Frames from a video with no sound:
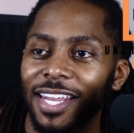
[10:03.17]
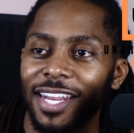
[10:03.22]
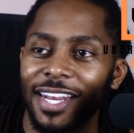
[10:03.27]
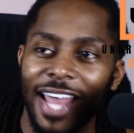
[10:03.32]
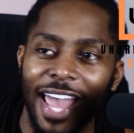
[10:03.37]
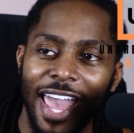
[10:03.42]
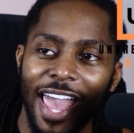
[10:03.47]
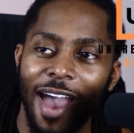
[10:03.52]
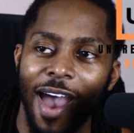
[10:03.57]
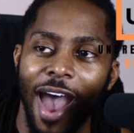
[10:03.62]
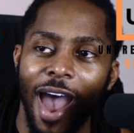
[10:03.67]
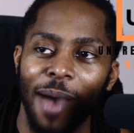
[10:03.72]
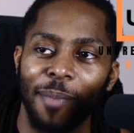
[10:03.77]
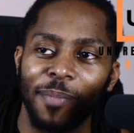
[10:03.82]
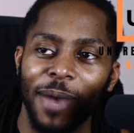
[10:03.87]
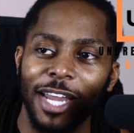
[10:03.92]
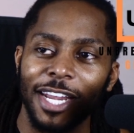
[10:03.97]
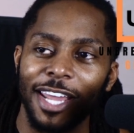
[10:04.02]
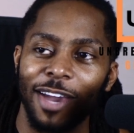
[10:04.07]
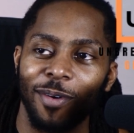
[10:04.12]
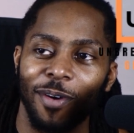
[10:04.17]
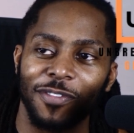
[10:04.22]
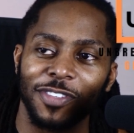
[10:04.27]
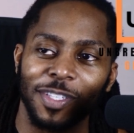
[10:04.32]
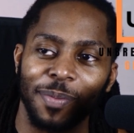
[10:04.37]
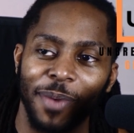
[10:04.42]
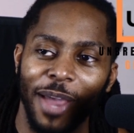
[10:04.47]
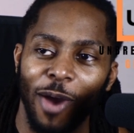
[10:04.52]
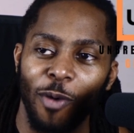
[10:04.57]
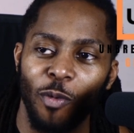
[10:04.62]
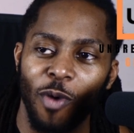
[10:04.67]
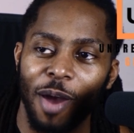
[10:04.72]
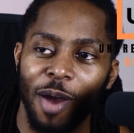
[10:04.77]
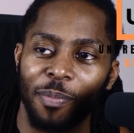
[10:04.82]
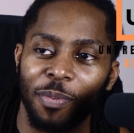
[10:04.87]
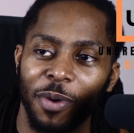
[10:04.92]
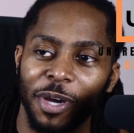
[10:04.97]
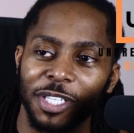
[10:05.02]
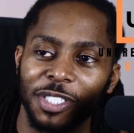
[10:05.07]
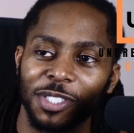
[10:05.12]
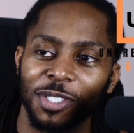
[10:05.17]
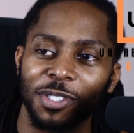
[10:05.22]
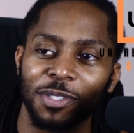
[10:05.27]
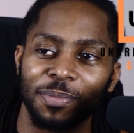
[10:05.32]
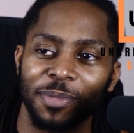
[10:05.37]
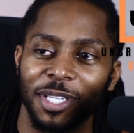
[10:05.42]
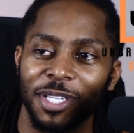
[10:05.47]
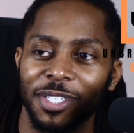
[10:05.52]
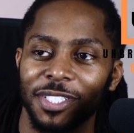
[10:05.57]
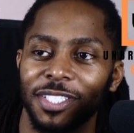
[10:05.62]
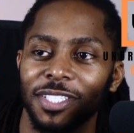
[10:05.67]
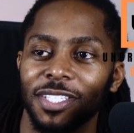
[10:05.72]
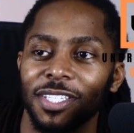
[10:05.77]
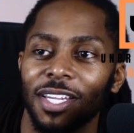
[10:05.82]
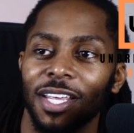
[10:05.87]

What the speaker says: and I have my net worth is about 1.2 million.